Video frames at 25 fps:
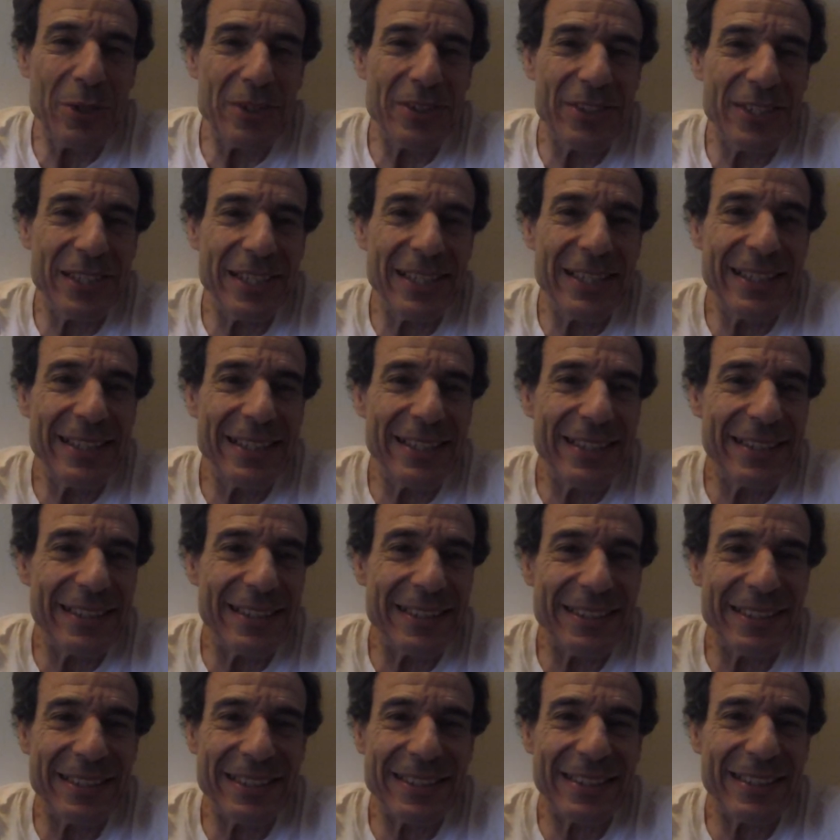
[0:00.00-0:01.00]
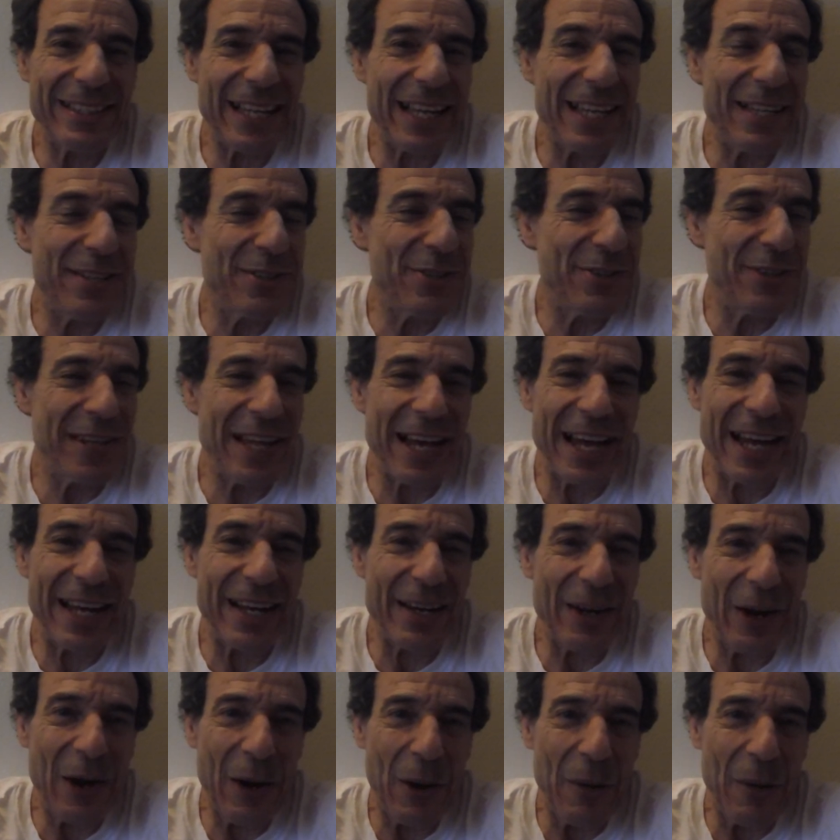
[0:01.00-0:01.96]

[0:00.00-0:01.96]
she says that,